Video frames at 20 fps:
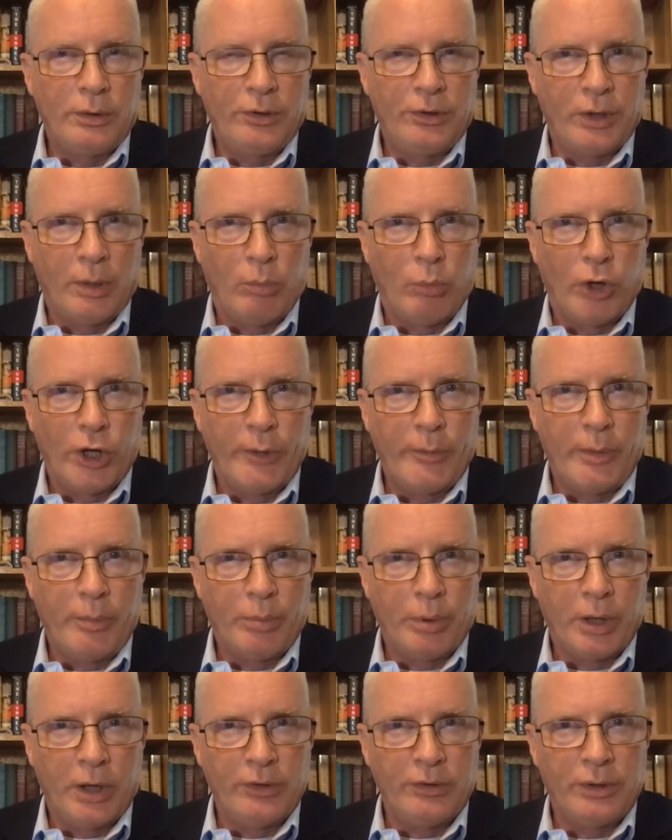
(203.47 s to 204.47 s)
someone to be
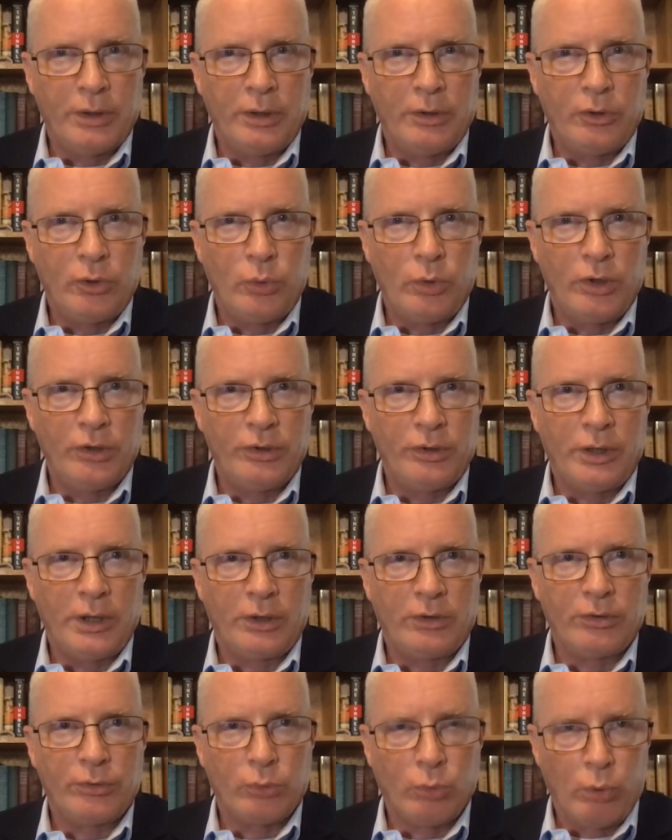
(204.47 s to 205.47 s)
president who is an
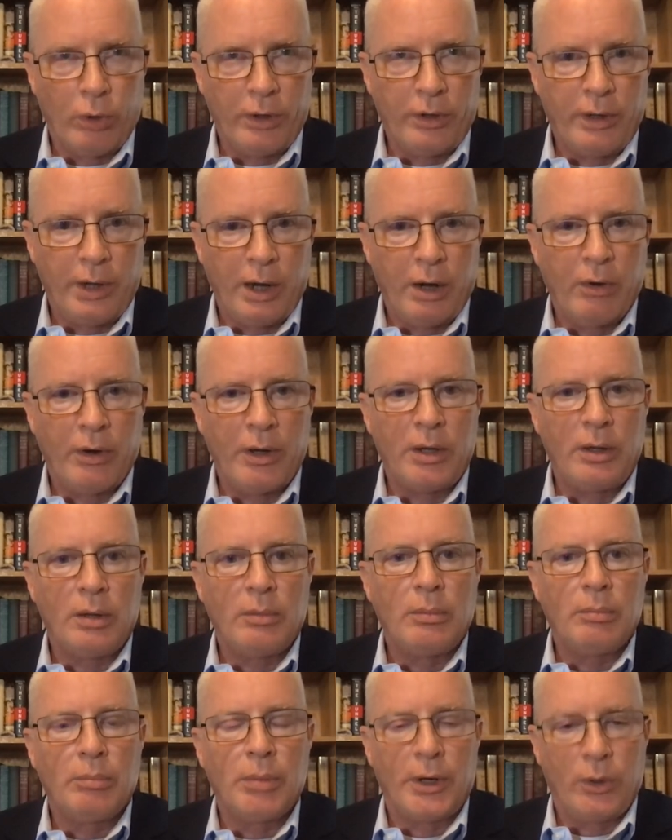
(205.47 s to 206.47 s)
extraordinary
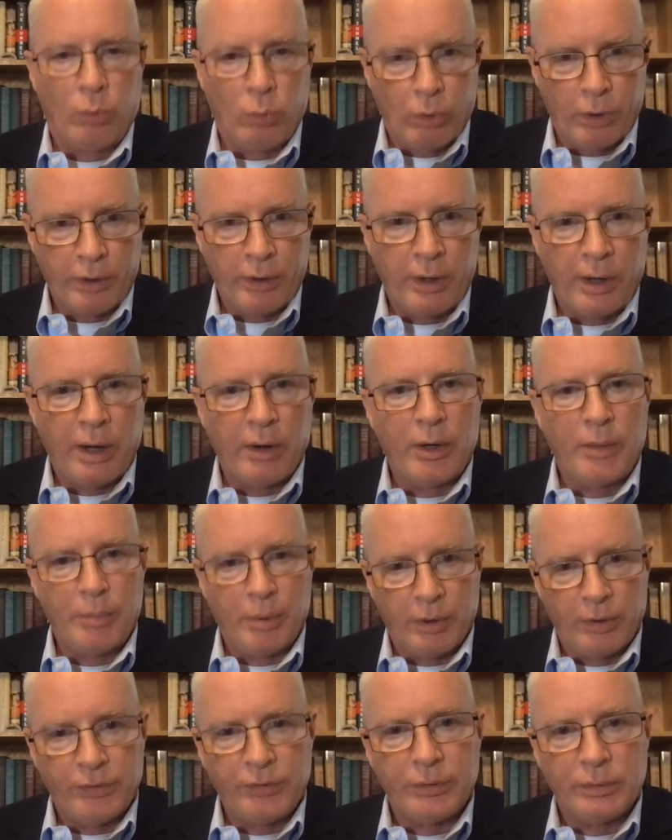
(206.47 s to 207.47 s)
but ordinary
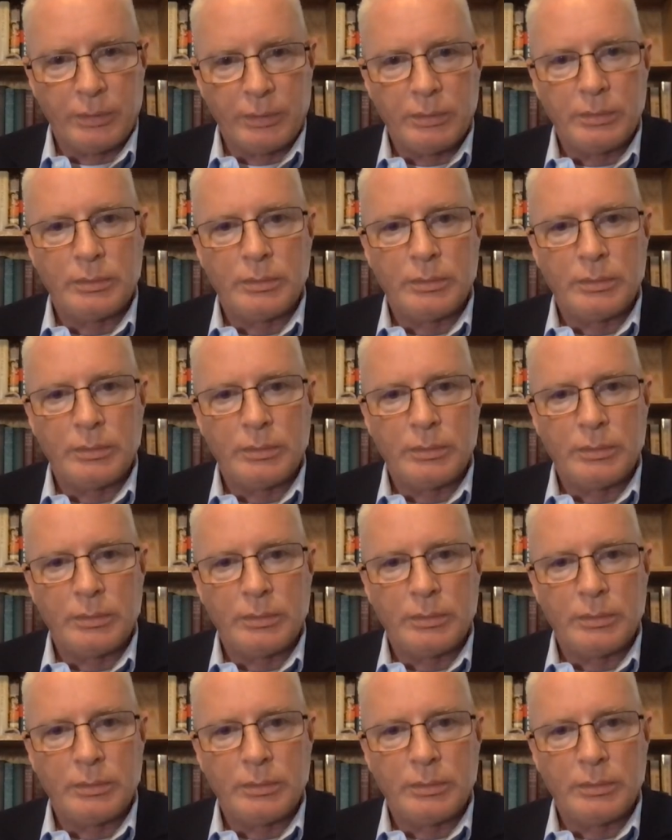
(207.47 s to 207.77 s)
person.